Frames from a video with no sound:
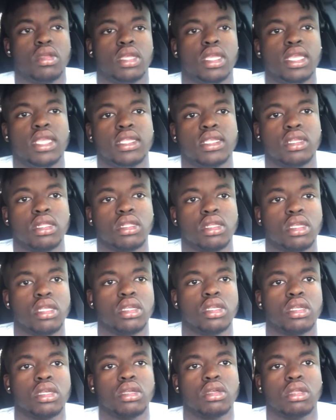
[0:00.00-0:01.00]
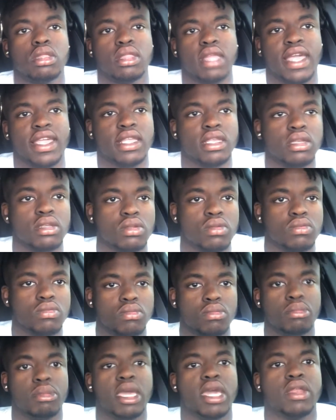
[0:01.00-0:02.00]
easily, like
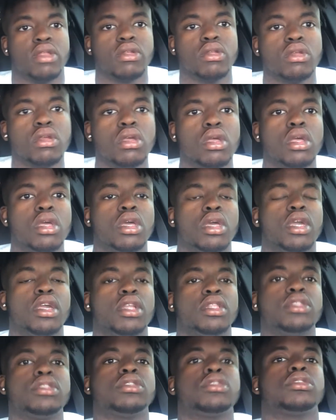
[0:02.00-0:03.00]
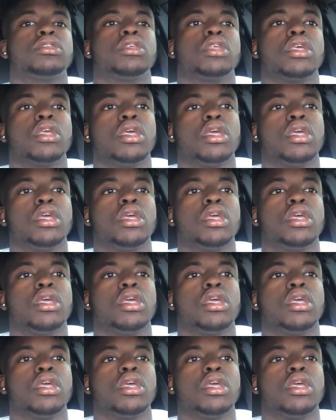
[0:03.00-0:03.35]
better. It's